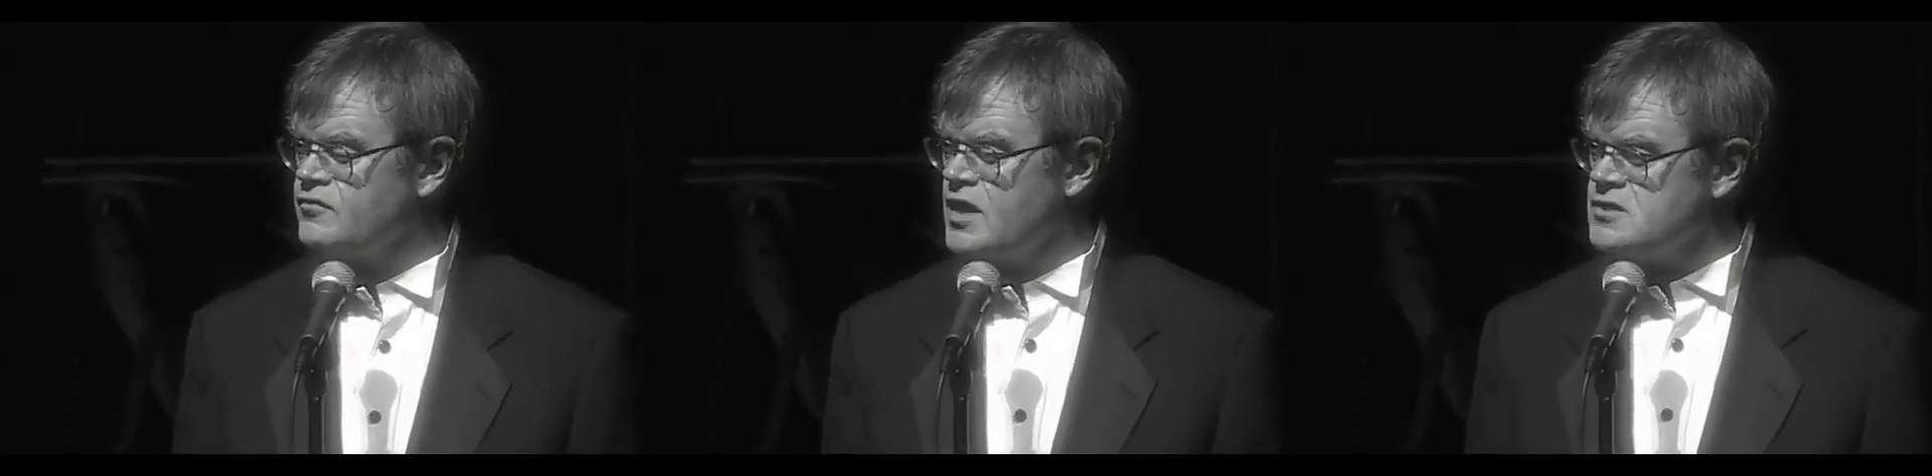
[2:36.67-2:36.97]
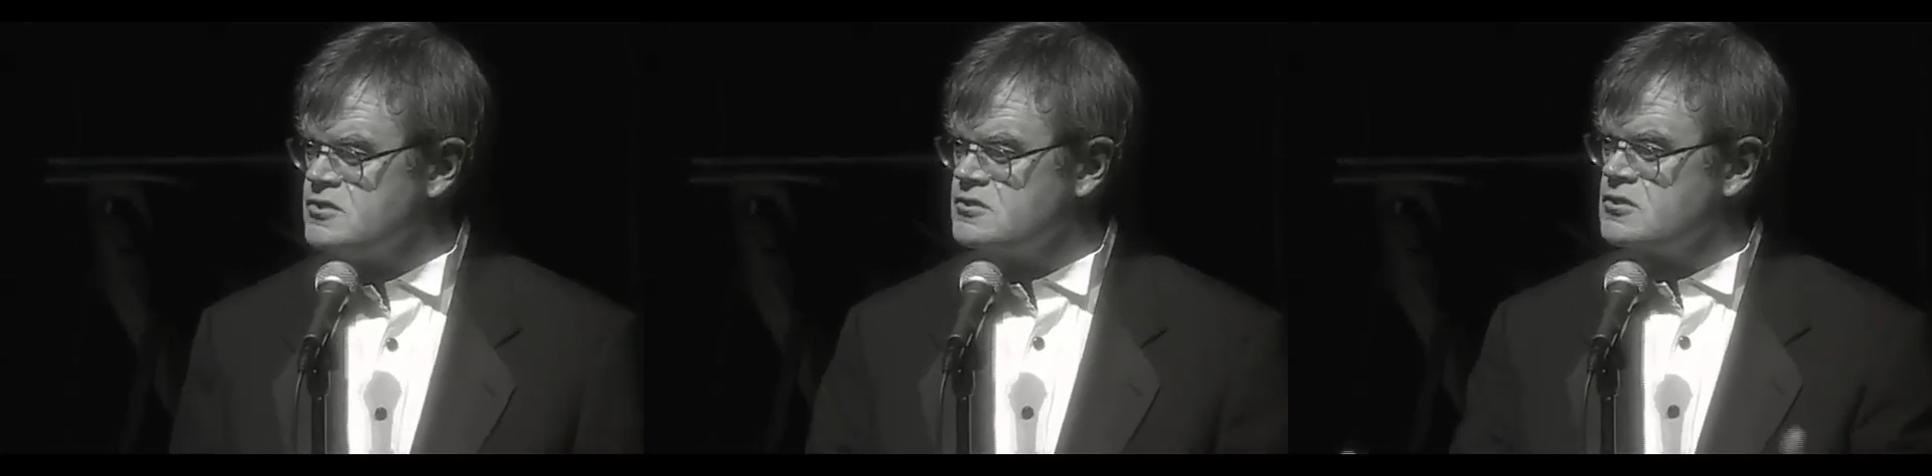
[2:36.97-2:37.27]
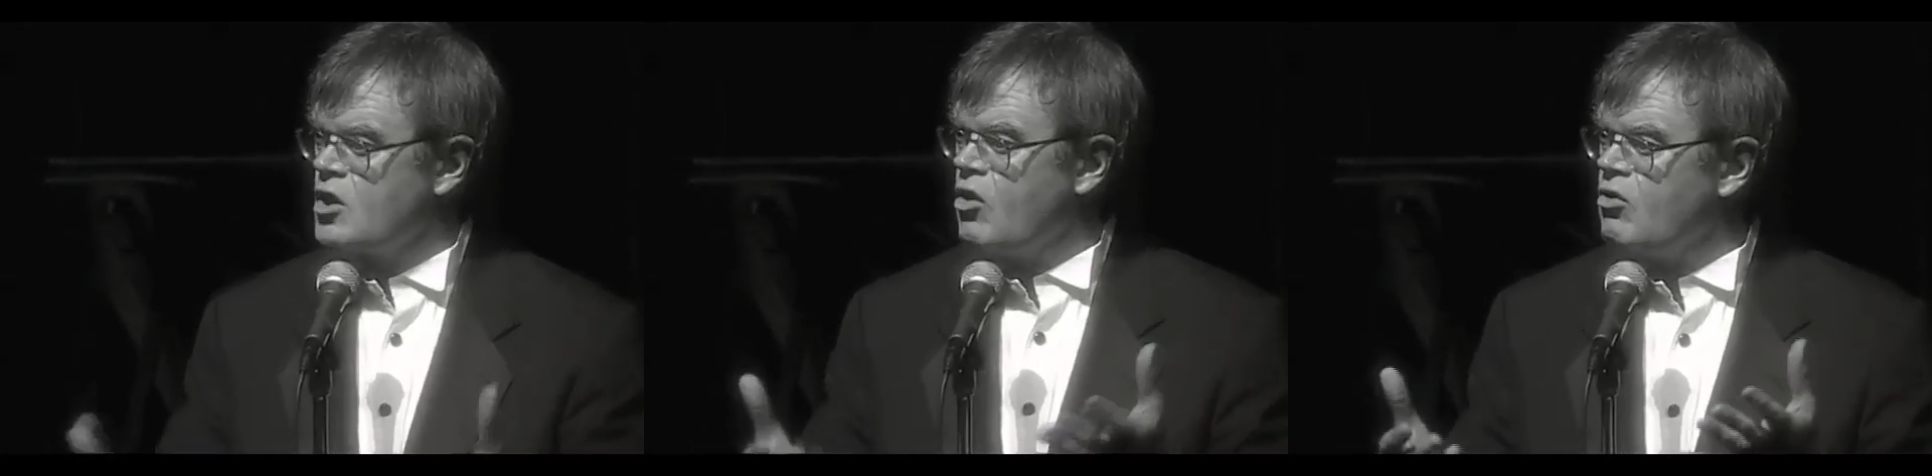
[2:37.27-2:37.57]
faces
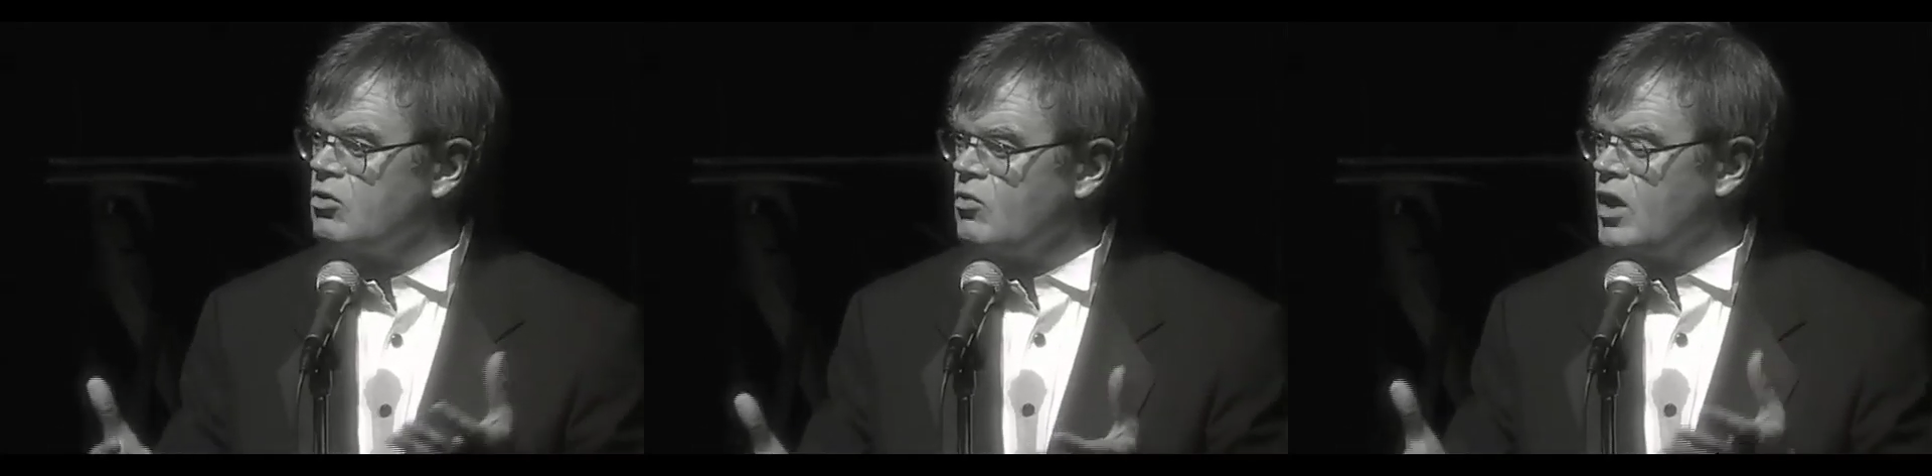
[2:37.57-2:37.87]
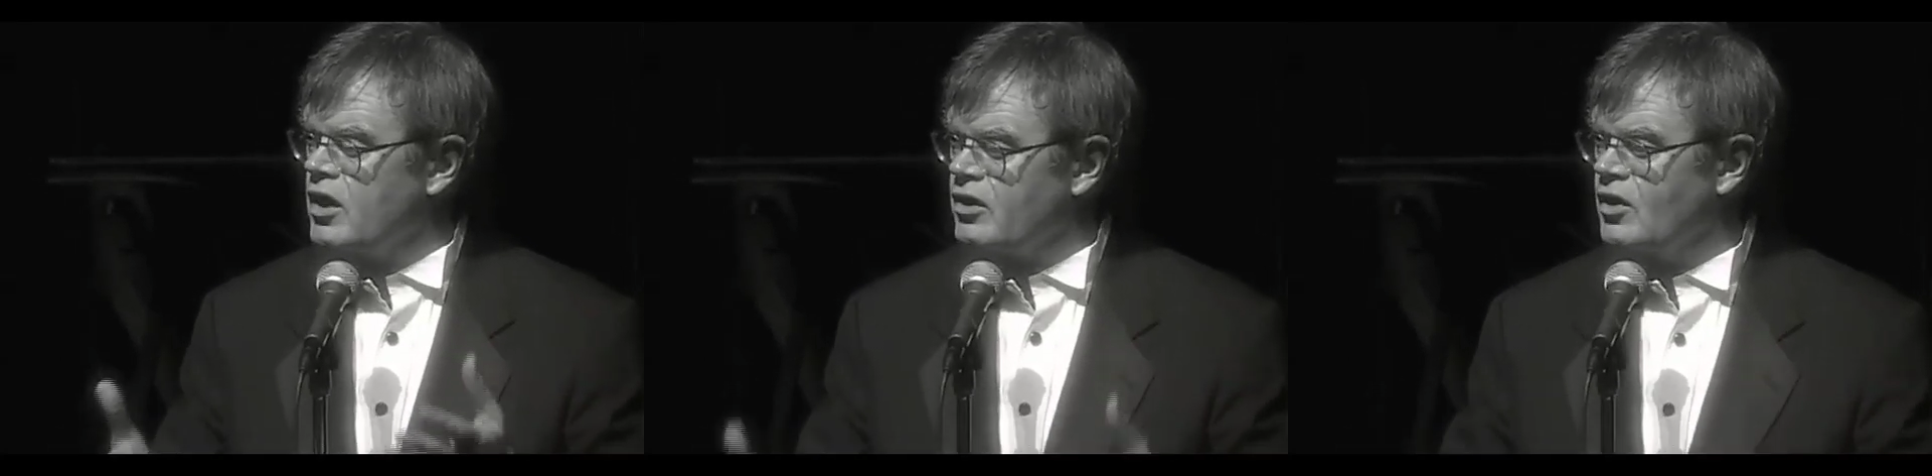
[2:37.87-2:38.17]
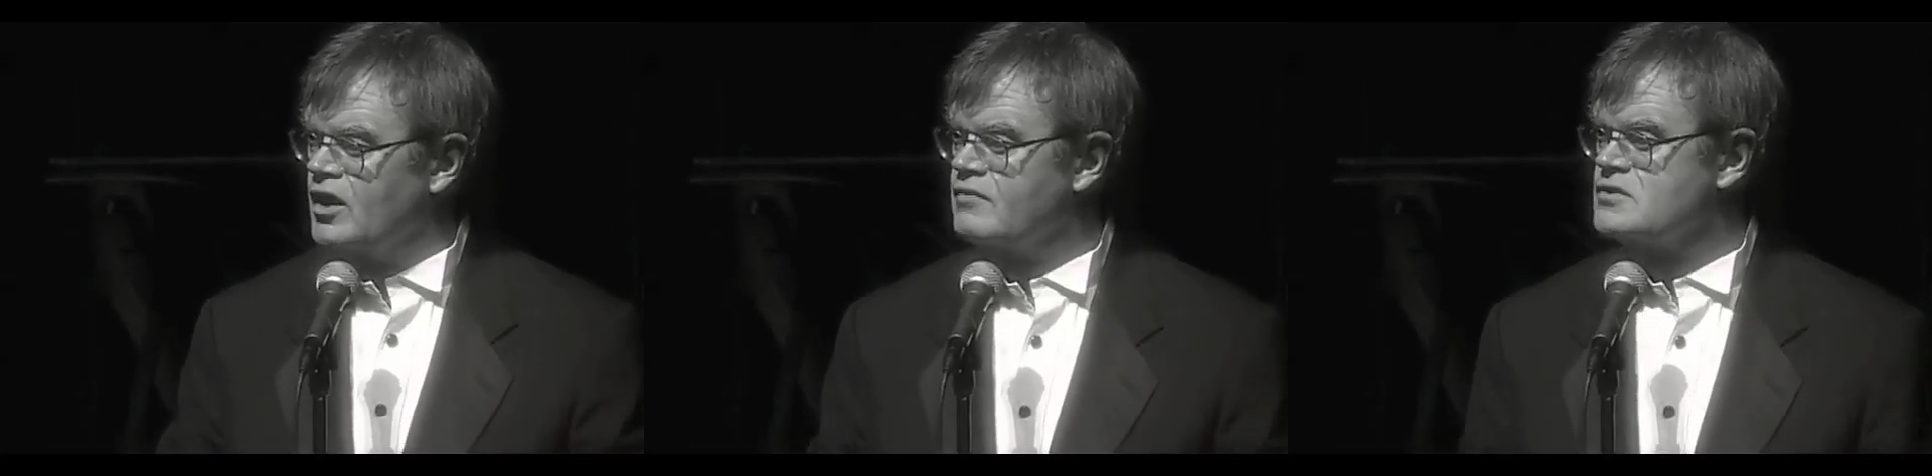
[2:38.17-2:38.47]
in cold water out